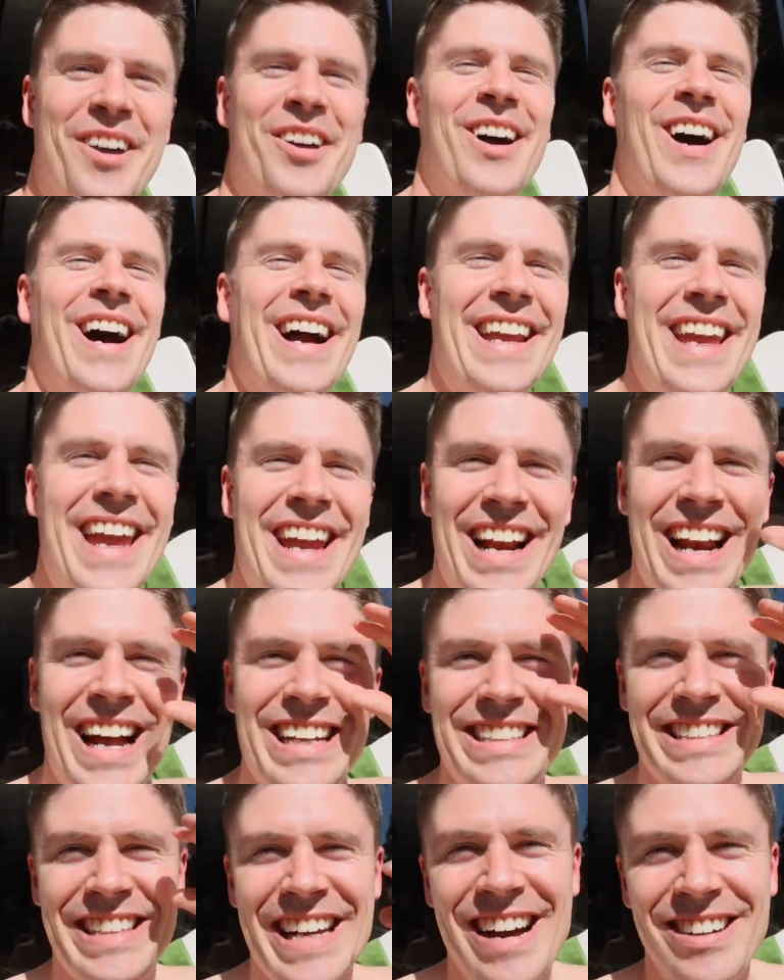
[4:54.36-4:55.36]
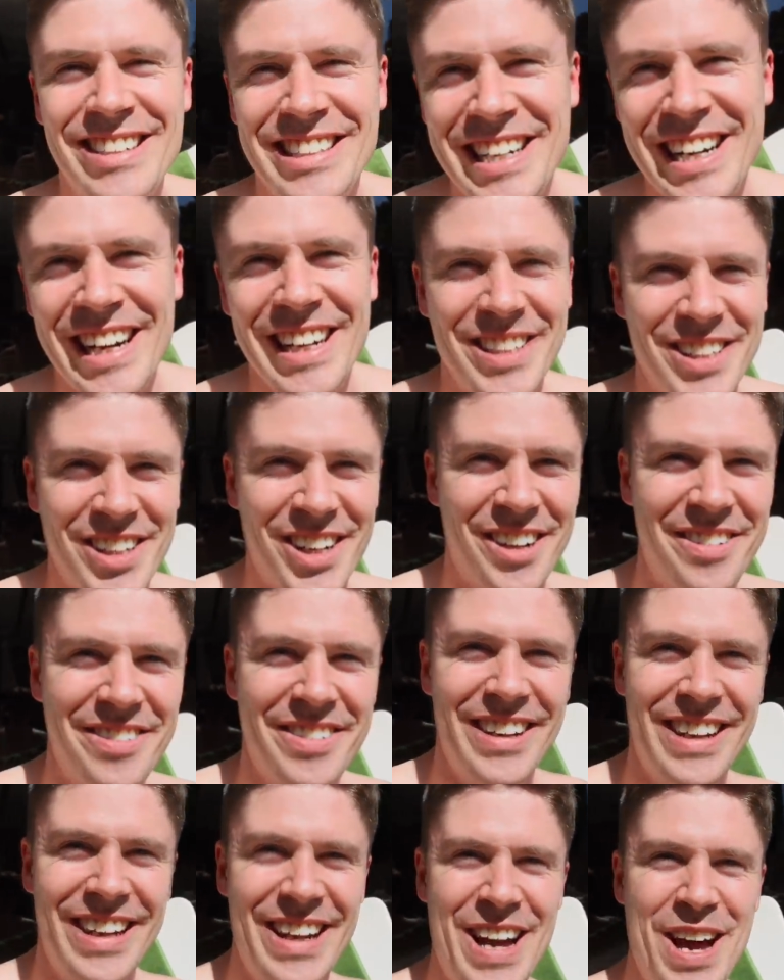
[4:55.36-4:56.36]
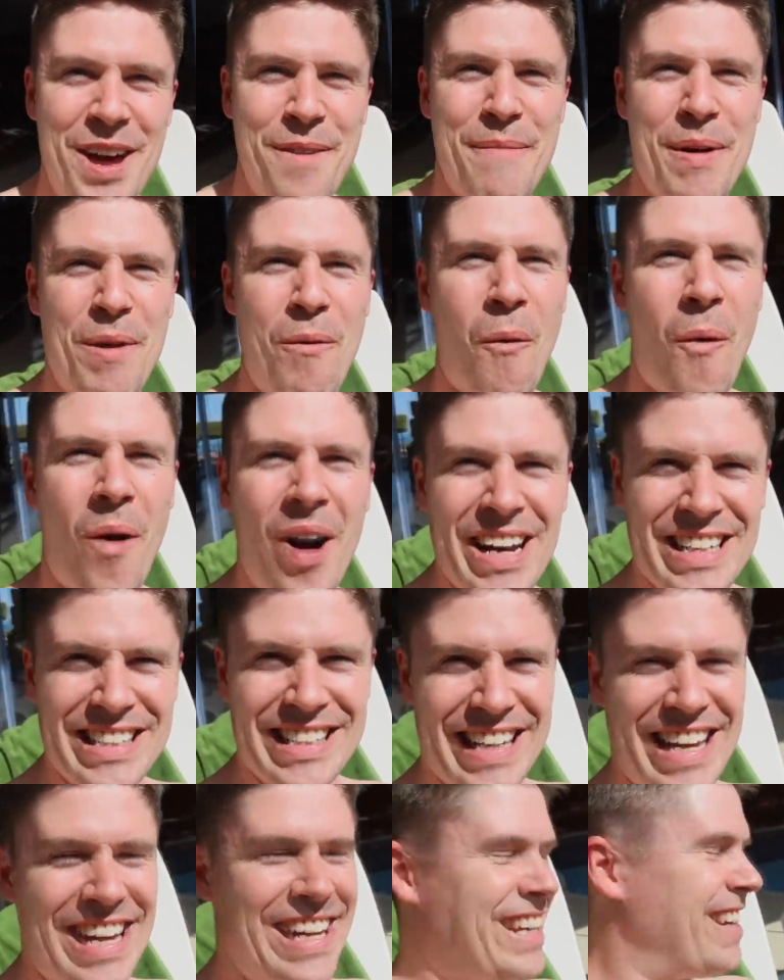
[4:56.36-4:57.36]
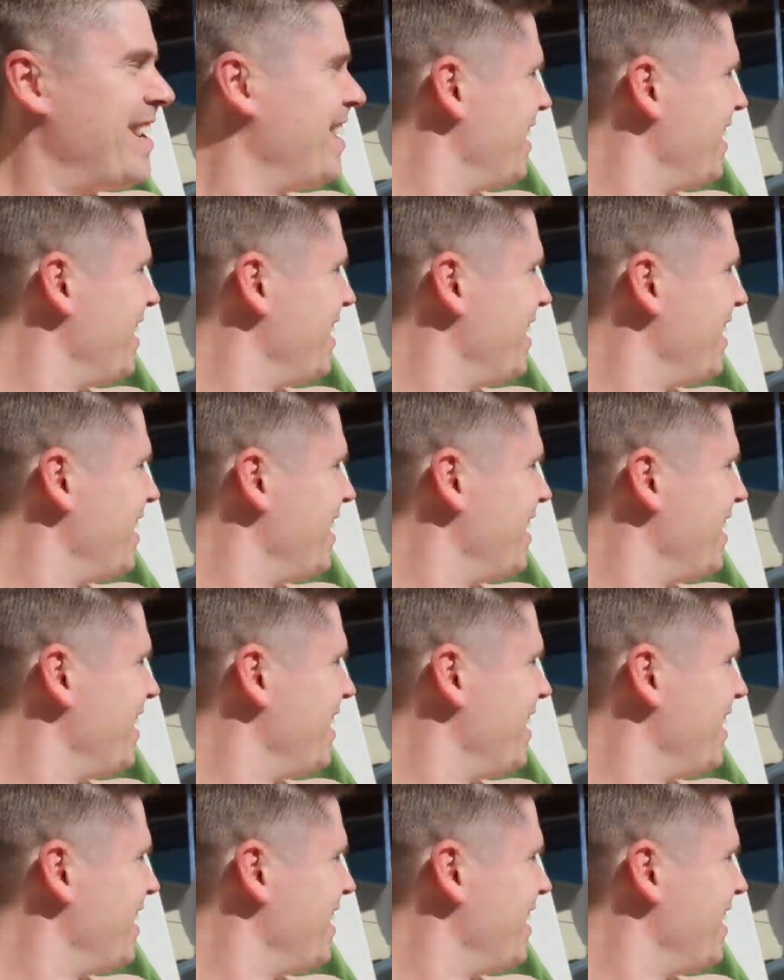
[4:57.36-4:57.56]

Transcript: right, get your glasses out, shirts off. Big white skin.